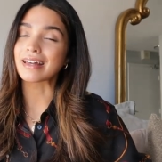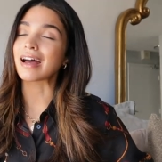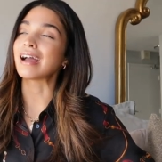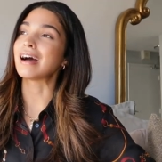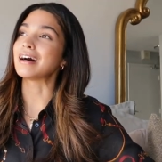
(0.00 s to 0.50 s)
that
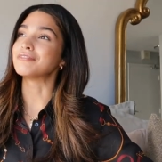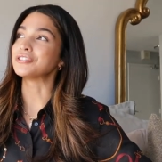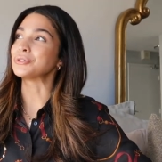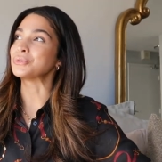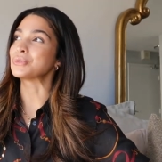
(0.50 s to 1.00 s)
I
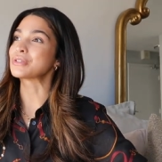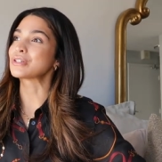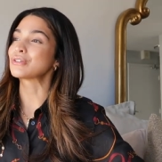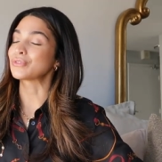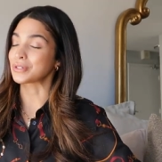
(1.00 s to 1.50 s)
have used
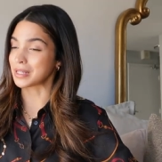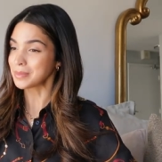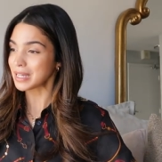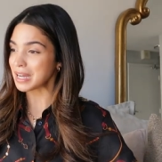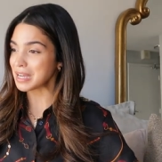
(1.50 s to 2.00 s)
for
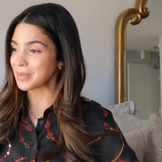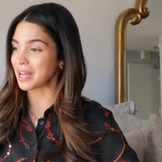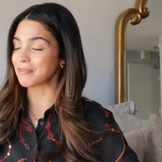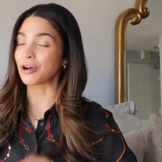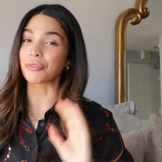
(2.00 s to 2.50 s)
some time and I
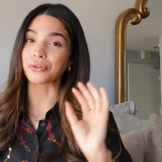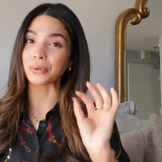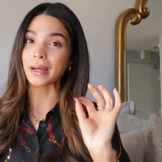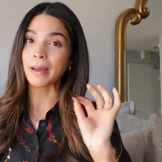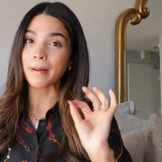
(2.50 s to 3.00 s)
have gone through